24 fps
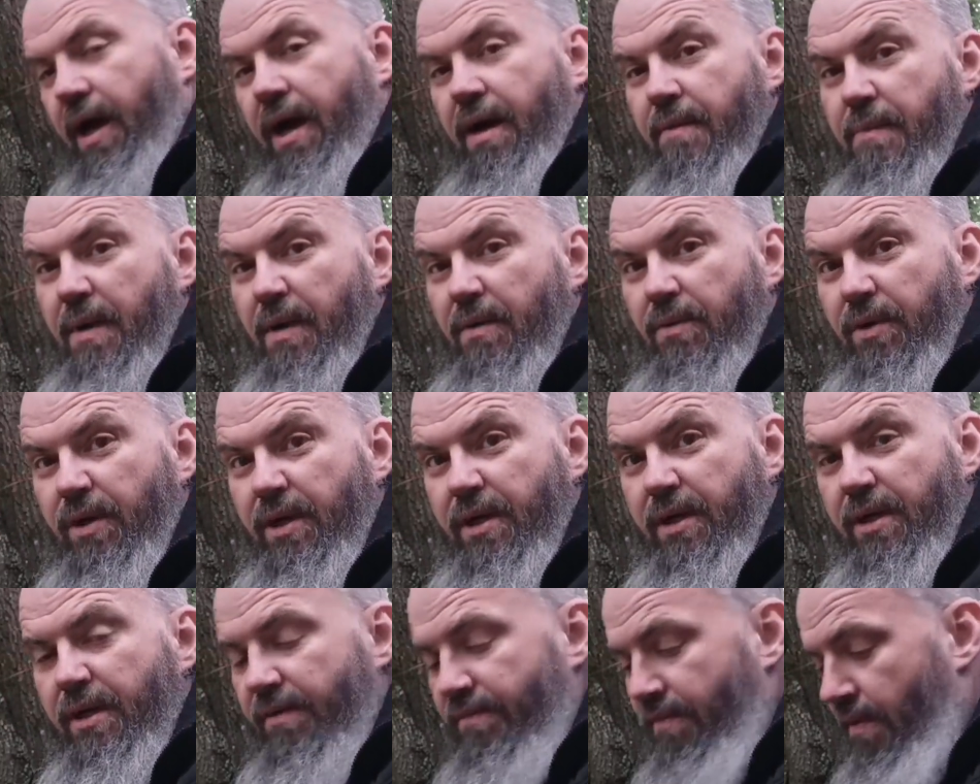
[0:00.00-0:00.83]
I'm out
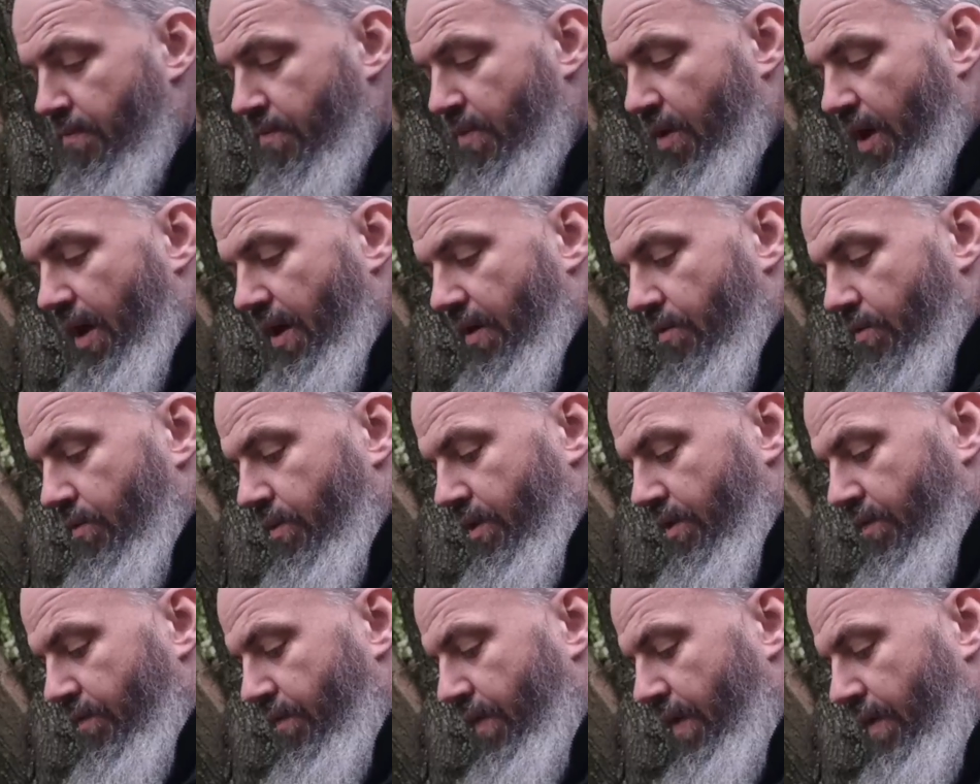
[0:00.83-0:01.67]
here. If I'm not out
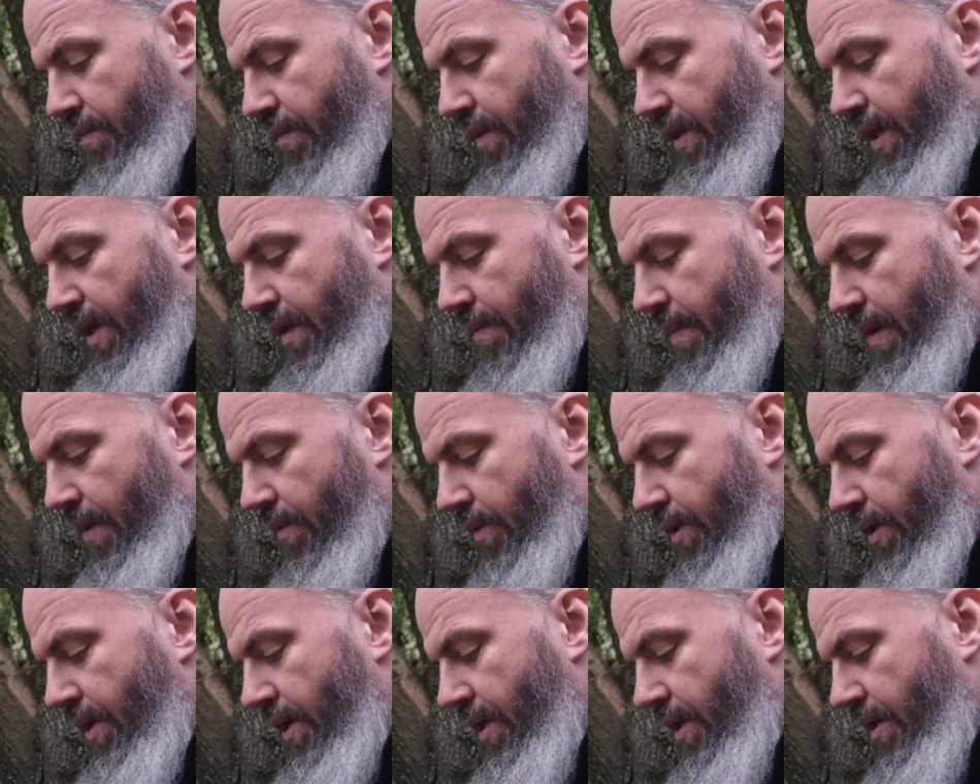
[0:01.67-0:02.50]
with the family, I'm
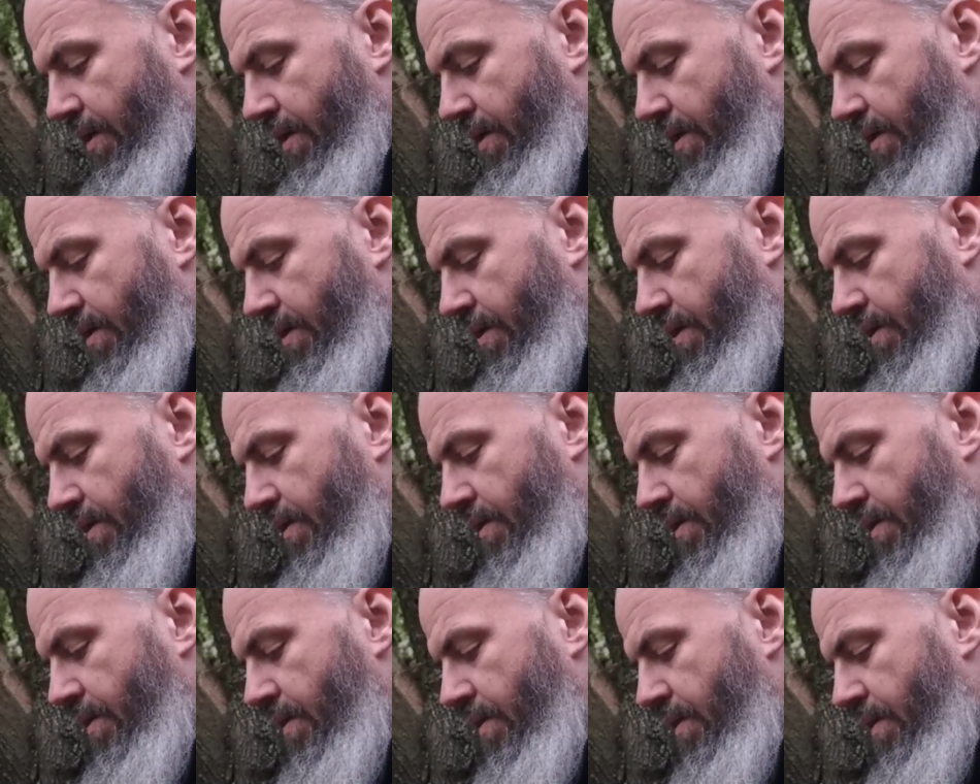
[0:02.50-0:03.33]
out here,
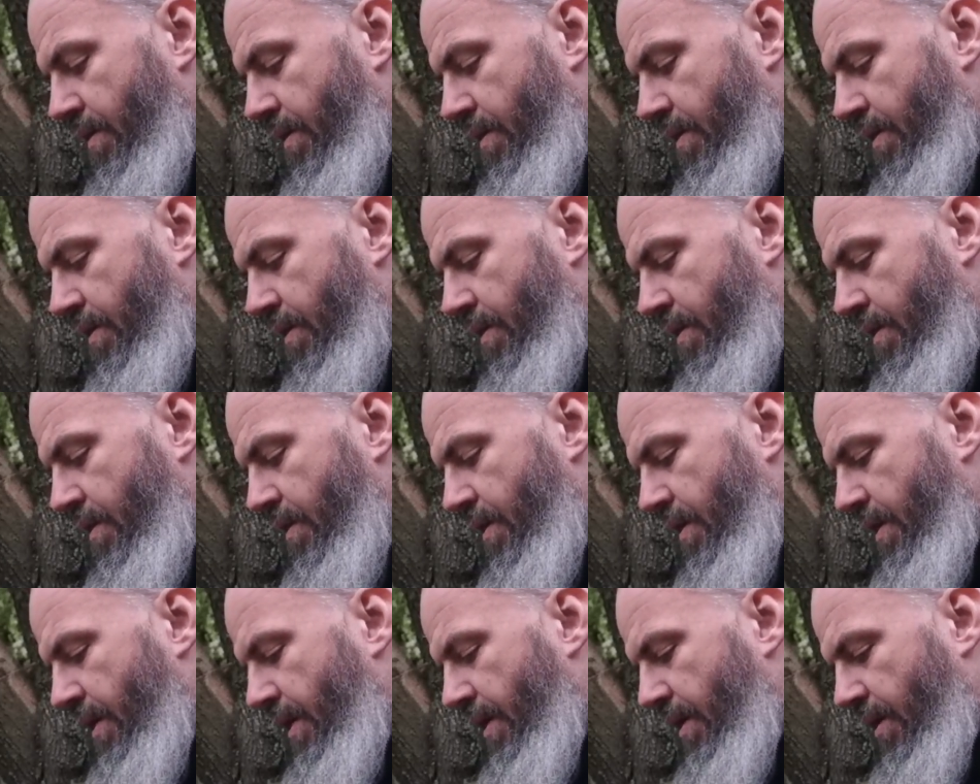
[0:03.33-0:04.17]

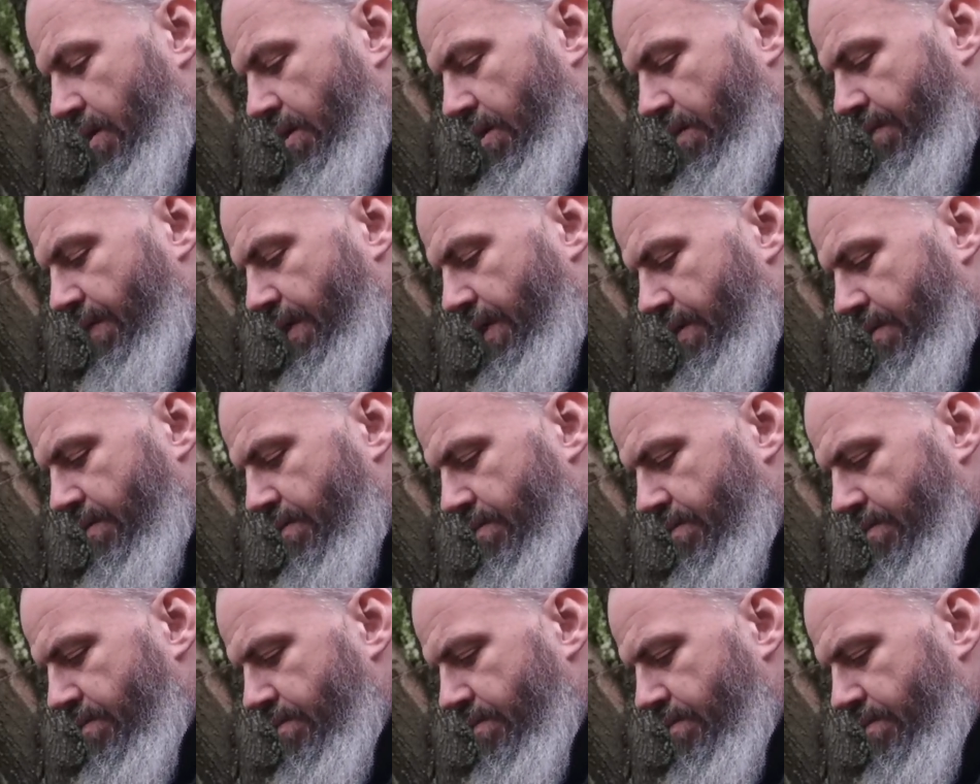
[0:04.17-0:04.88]
and I love it.